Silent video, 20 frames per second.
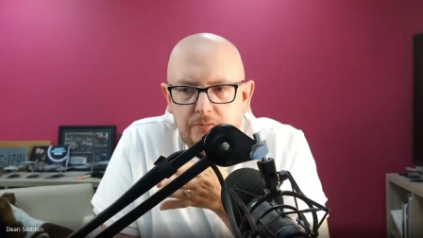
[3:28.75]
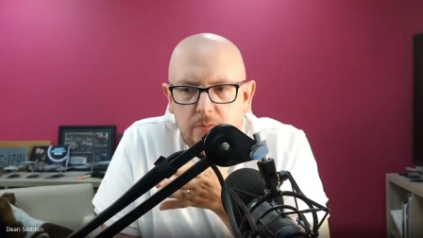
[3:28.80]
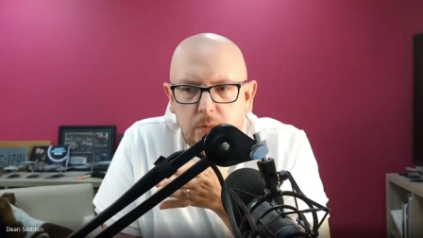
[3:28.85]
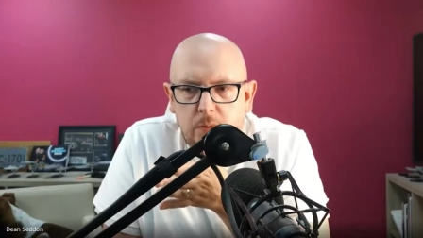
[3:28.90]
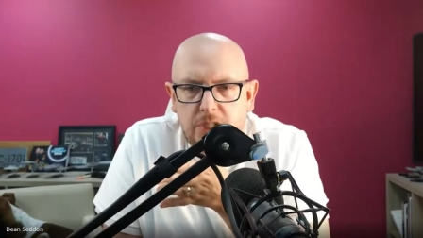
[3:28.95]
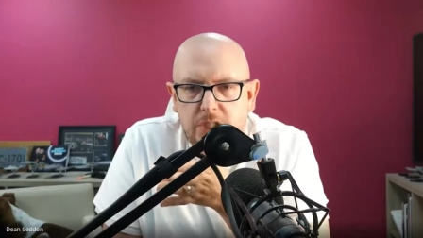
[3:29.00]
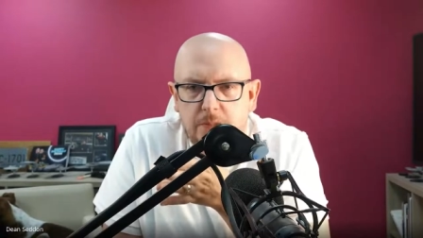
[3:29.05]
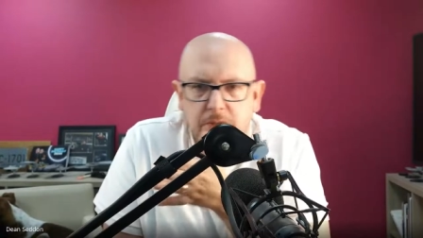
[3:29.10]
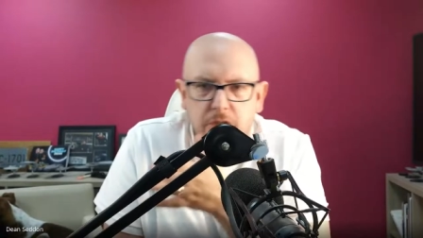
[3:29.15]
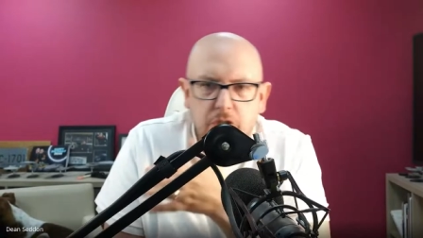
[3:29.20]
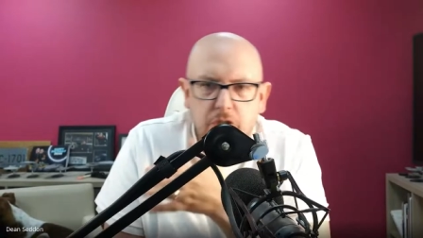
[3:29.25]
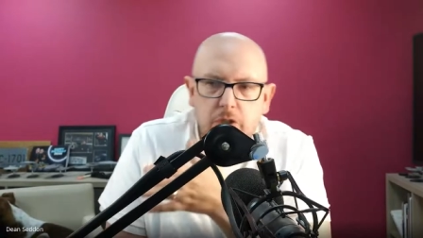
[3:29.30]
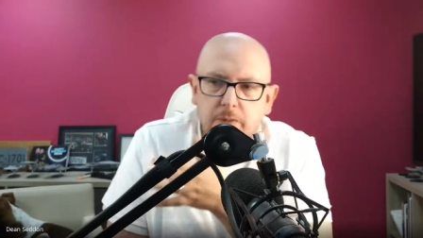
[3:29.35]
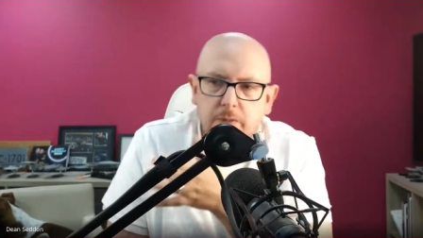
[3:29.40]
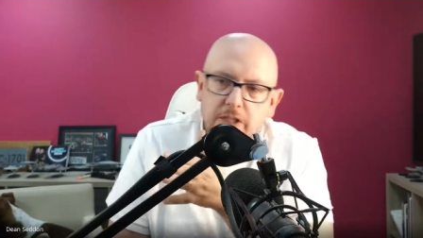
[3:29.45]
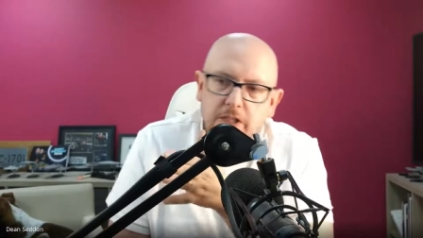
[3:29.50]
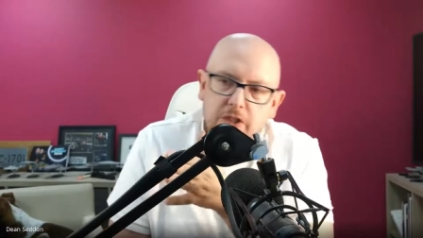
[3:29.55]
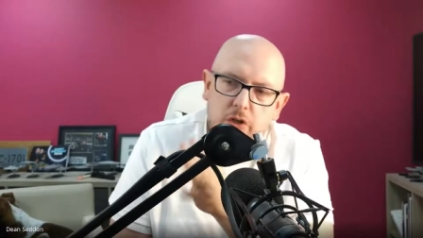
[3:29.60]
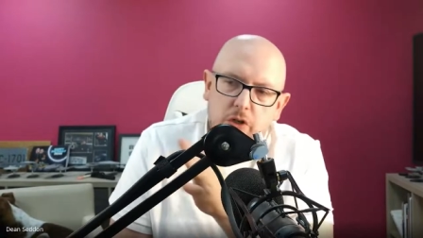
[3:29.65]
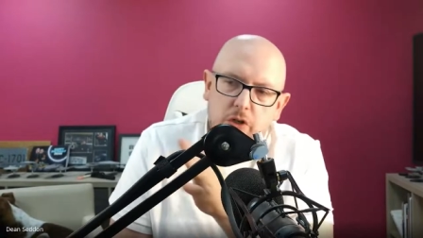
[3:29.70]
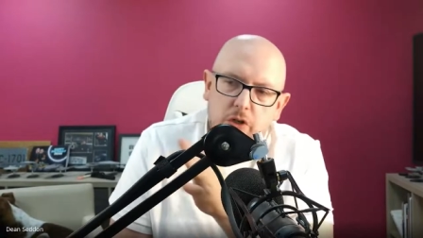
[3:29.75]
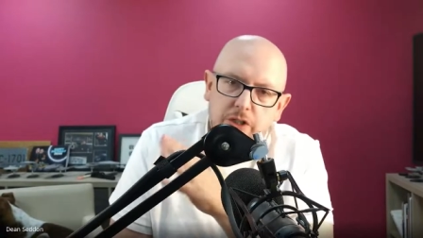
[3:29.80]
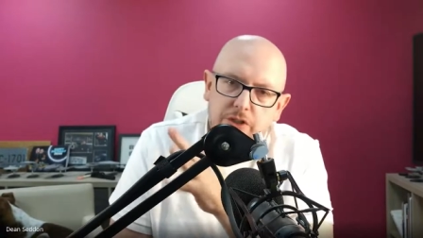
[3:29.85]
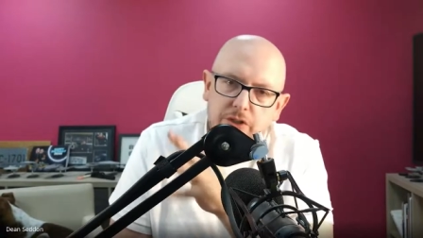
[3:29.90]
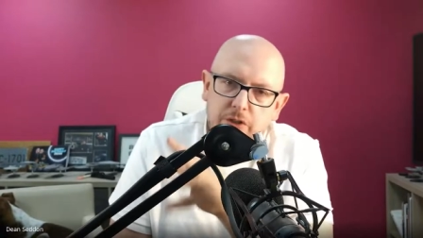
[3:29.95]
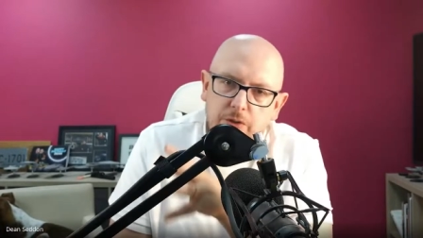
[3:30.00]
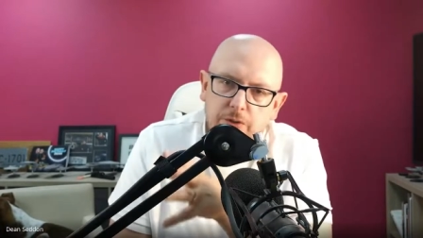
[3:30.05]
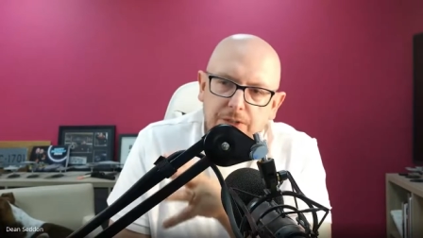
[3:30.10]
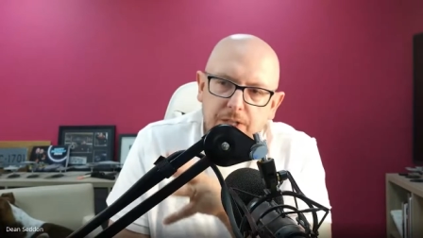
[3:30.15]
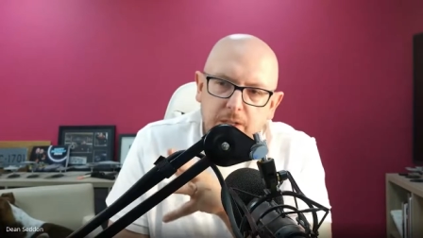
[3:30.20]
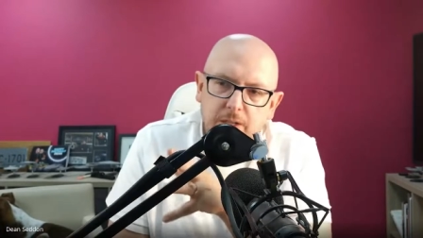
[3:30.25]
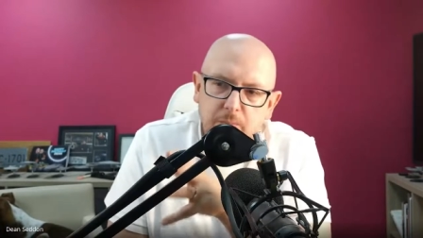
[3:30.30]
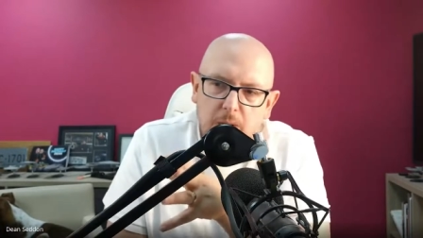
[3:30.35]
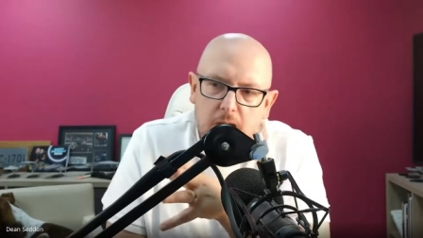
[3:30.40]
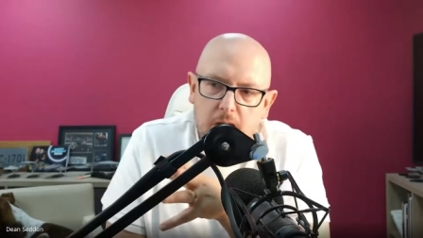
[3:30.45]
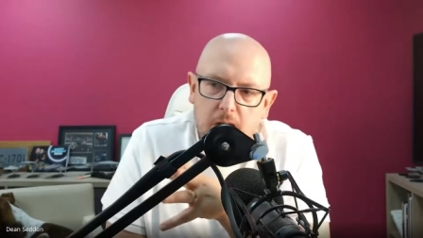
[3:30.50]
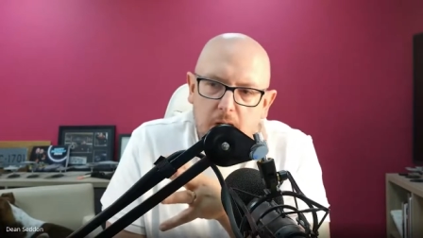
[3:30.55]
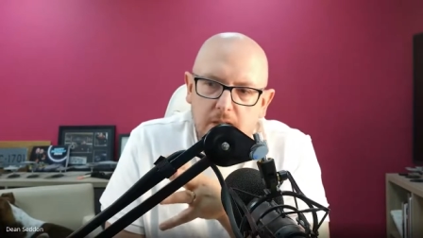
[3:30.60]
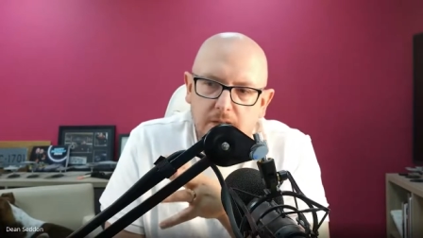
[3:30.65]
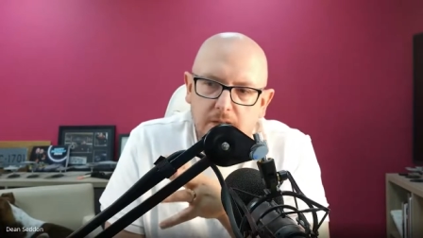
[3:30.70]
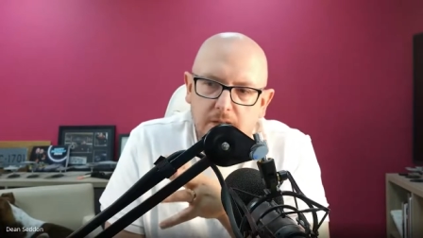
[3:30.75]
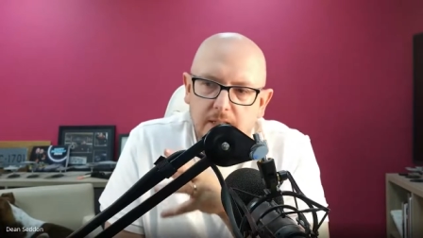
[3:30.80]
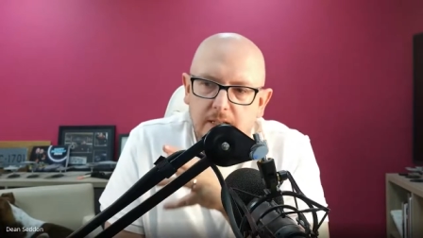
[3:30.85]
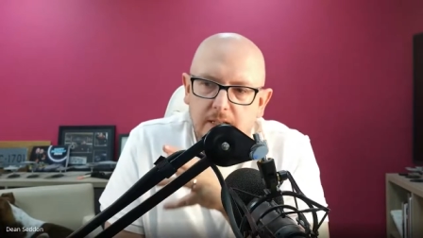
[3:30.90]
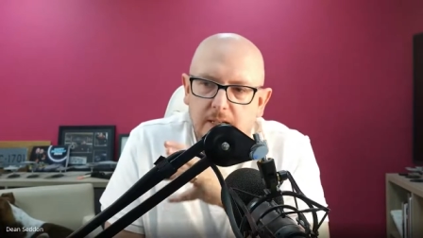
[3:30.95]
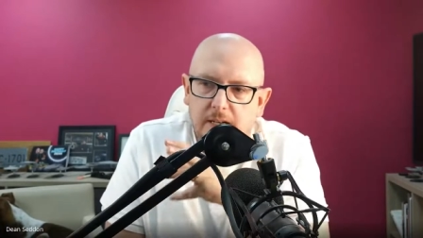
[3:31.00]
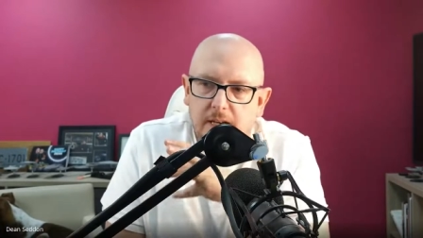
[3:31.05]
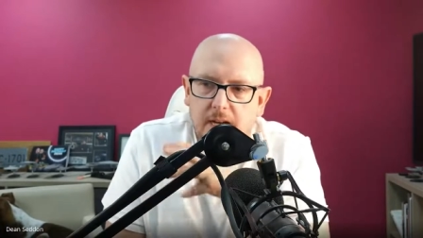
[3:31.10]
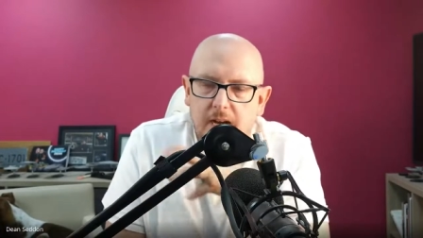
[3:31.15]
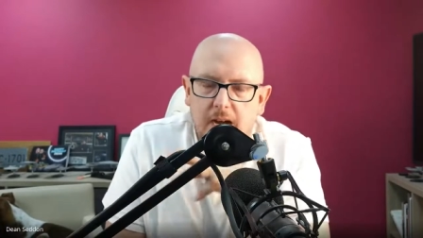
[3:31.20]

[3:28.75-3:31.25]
which I'm assuming is your consulting part. Yes.